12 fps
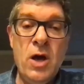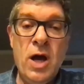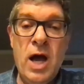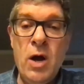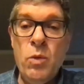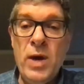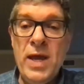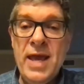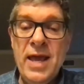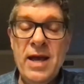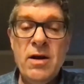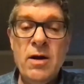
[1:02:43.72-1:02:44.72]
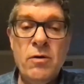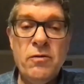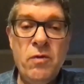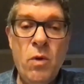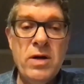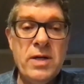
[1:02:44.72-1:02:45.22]
We can't
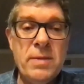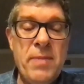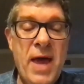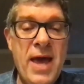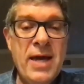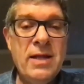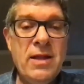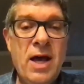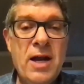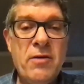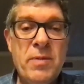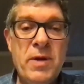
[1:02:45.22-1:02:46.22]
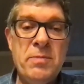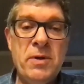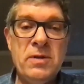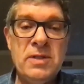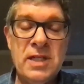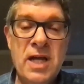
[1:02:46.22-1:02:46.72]
afford to pay a lot of
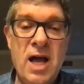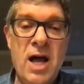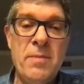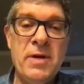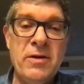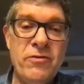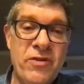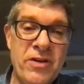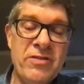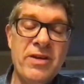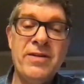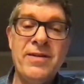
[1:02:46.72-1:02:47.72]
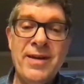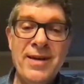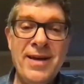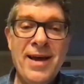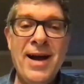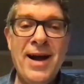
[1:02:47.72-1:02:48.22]
people to come and visit
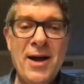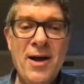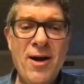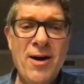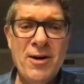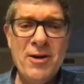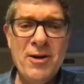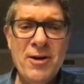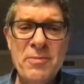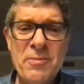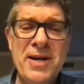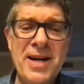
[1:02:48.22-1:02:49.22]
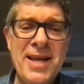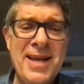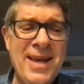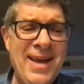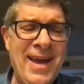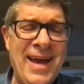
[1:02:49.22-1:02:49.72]
our community.
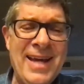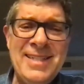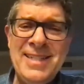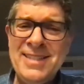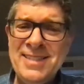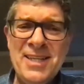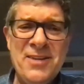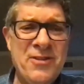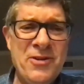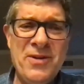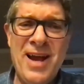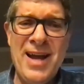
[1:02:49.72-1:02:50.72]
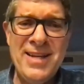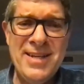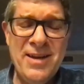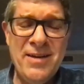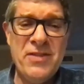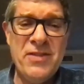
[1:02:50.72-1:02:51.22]
And just to give you an
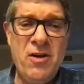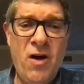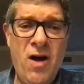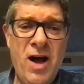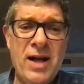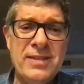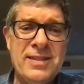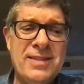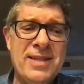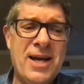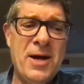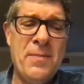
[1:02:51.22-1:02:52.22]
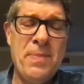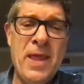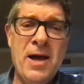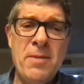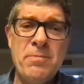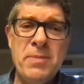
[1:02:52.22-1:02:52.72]
idea of the cost,
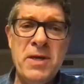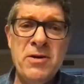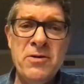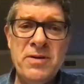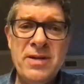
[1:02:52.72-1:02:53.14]
Butte